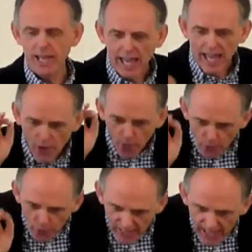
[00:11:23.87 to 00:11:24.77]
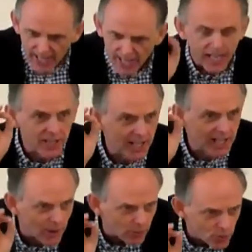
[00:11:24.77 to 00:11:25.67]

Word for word: in our thinking and in our